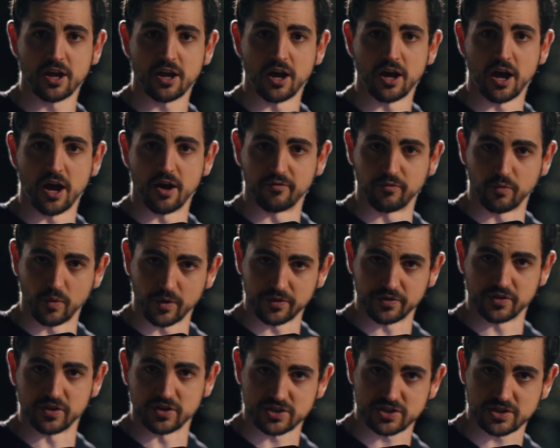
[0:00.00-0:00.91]
of what
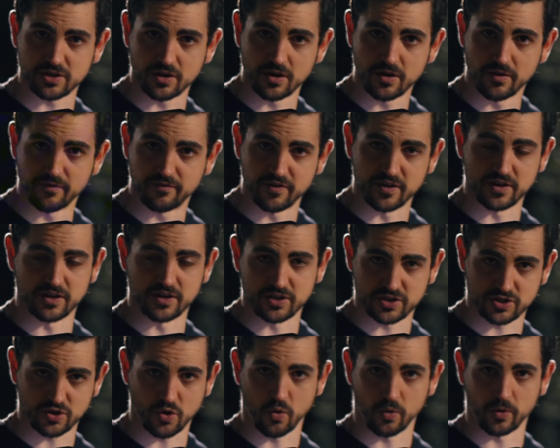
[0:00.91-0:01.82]
this fitness
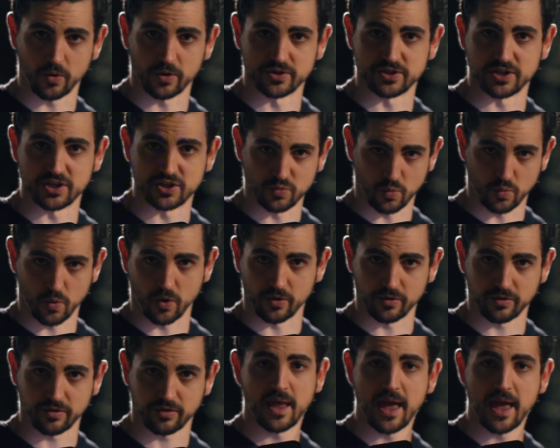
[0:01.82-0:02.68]
course is worth.